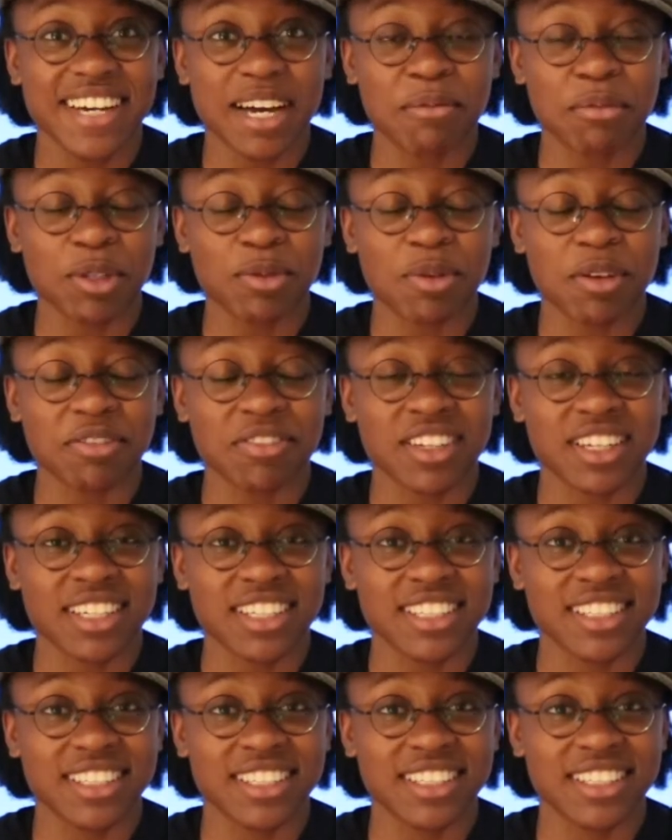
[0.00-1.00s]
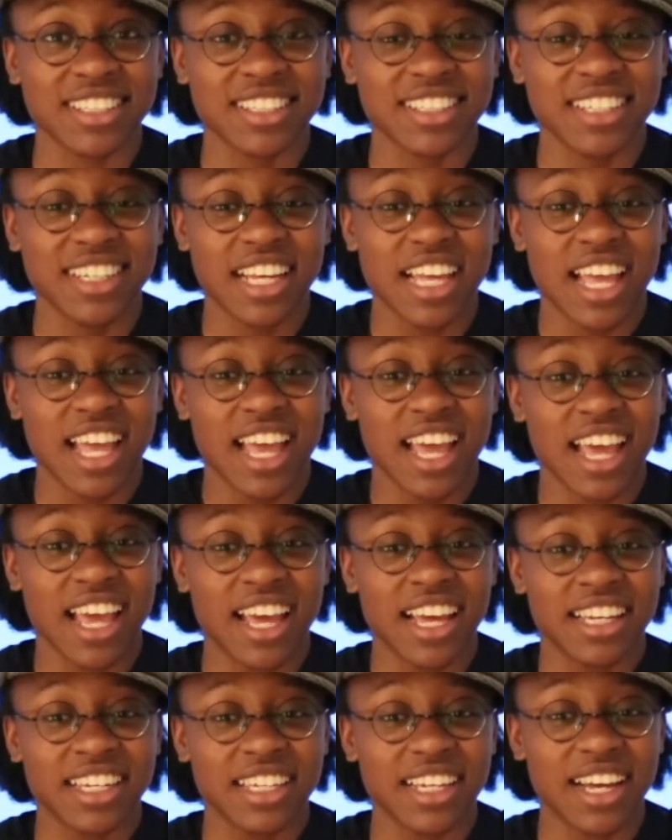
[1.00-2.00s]
I missed my flight here,
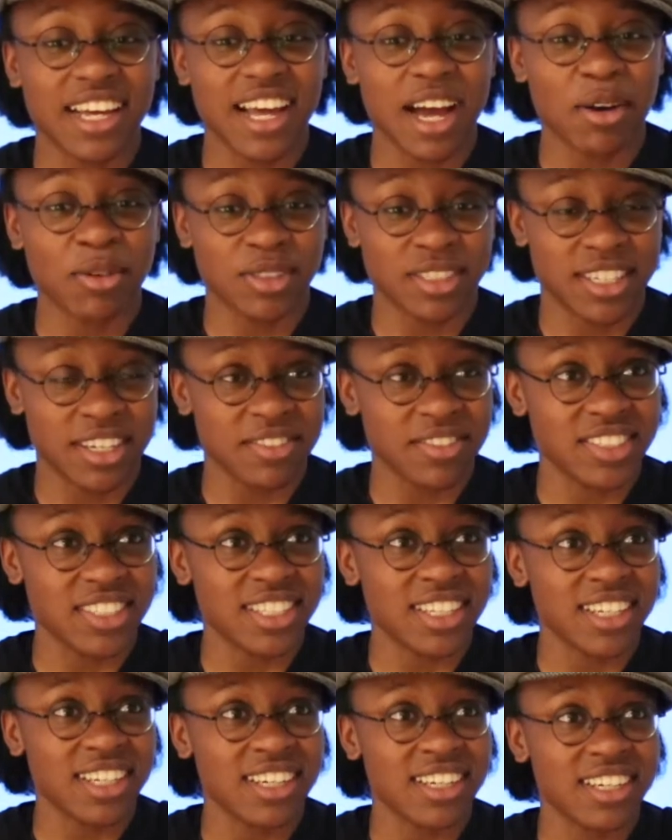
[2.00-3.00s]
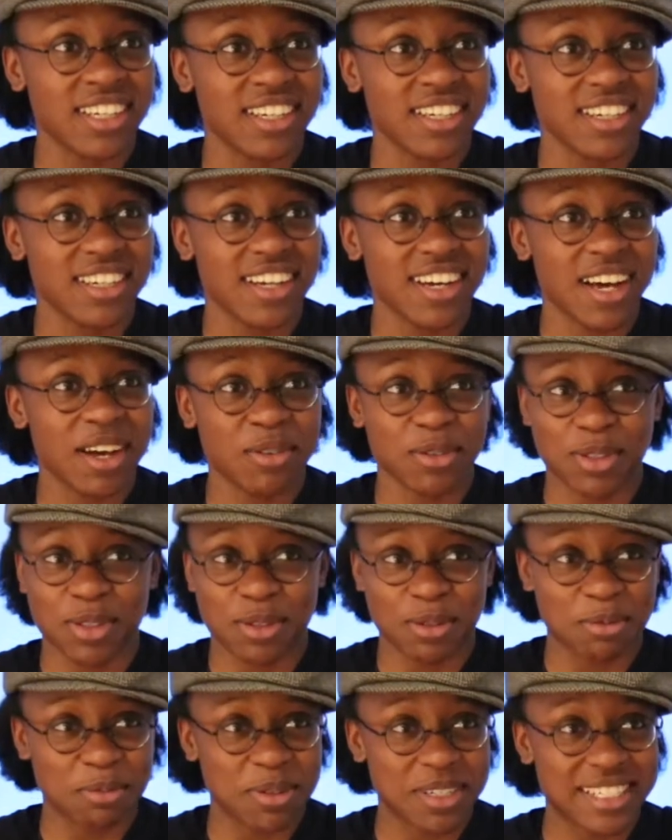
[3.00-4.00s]
and I was devastated. I was
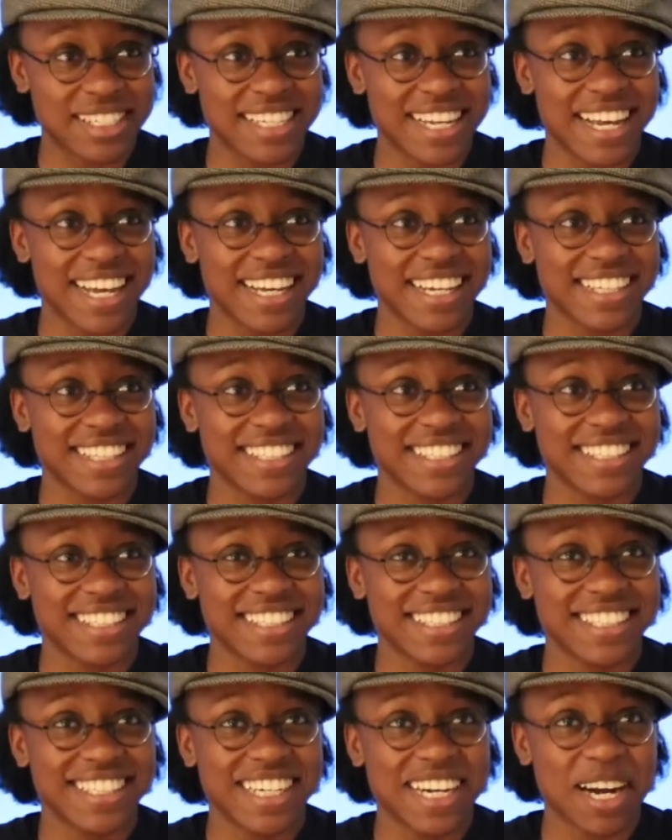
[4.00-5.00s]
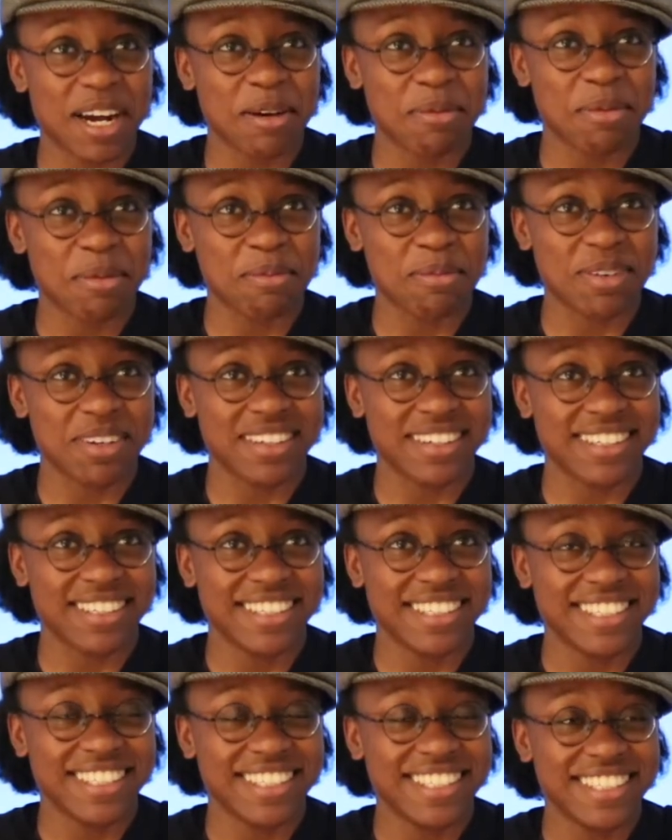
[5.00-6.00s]
super sad. I remember
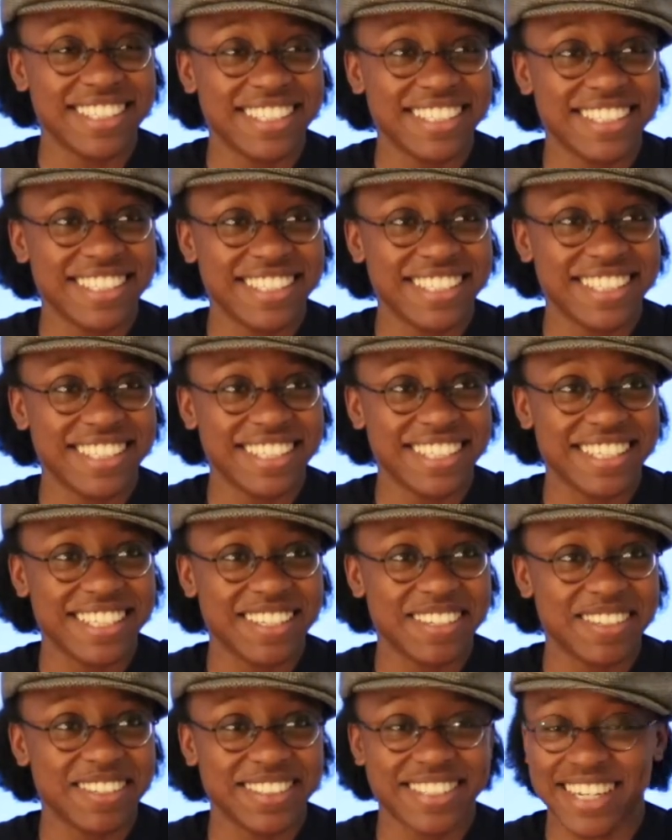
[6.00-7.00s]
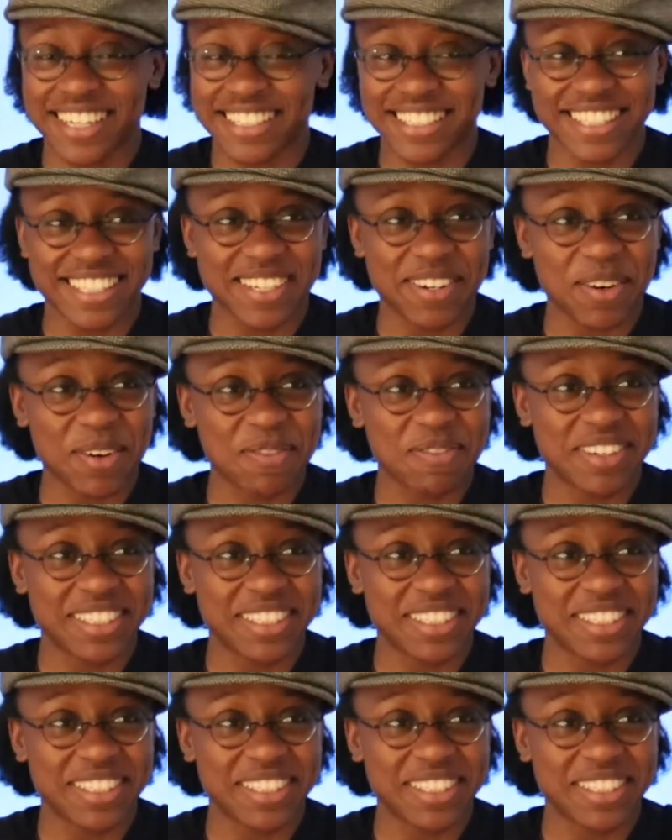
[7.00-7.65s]
texting a whole